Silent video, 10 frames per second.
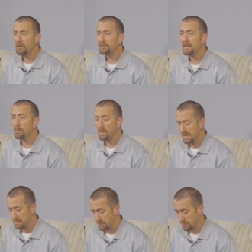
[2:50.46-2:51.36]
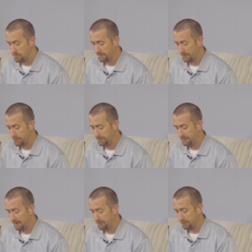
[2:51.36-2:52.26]
first thing we need to do is
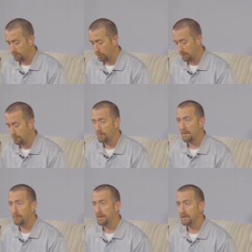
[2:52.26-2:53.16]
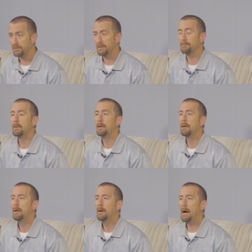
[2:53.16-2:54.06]
understand this word revelation.
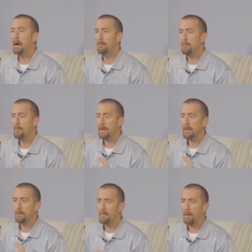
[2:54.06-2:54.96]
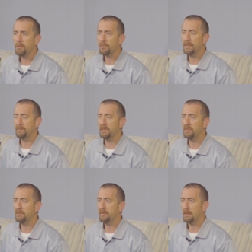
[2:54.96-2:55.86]
In other
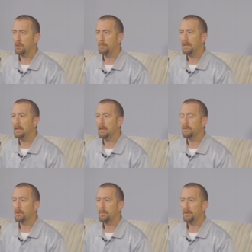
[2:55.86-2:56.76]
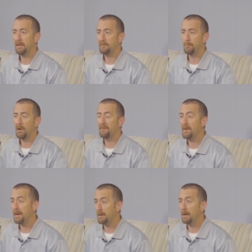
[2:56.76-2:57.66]
translations, it could be interpreted as
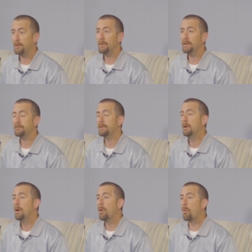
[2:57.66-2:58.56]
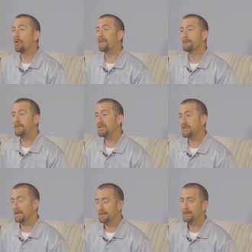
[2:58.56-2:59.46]
prophetic utterance or
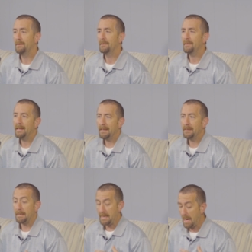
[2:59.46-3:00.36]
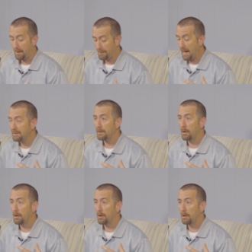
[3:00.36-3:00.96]
vision. And yeah, that's